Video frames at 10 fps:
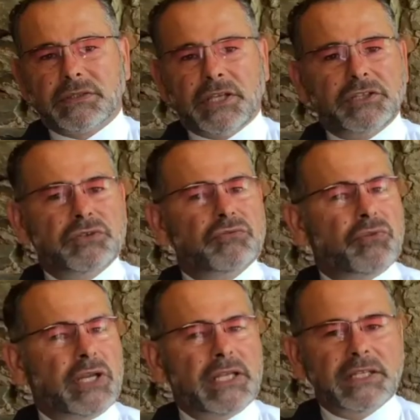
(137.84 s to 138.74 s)
that you
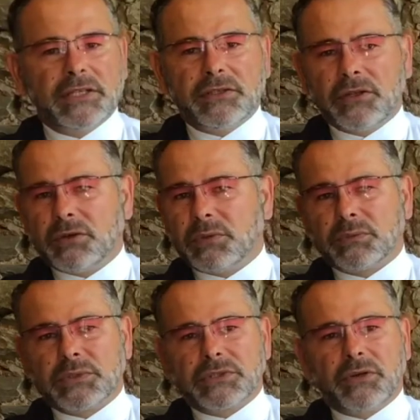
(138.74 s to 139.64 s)
really didn't know
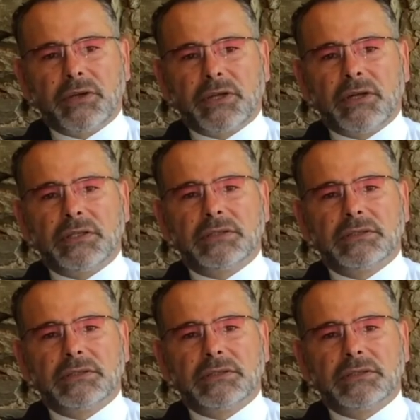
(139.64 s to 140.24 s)
what was going on?